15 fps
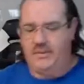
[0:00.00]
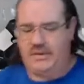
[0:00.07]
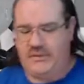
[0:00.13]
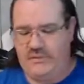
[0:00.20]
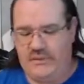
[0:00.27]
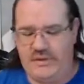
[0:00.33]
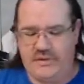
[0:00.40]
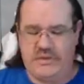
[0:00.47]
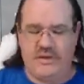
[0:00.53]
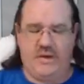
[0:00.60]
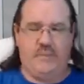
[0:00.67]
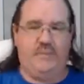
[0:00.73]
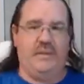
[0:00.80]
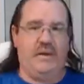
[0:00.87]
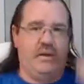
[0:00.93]
just finishing
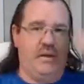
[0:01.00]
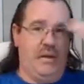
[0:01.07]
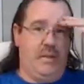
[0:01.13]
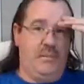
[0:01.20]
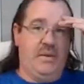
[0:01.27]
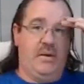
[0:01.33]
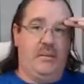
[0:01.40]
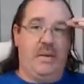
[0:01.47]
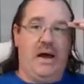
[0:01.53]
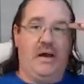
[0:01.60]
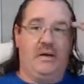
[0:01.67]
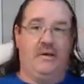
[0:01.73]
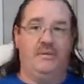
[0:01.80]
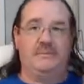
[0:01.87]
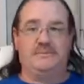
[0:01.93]
up the middle
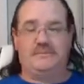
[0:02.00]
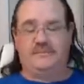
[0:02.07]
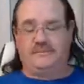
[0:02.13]
bottle,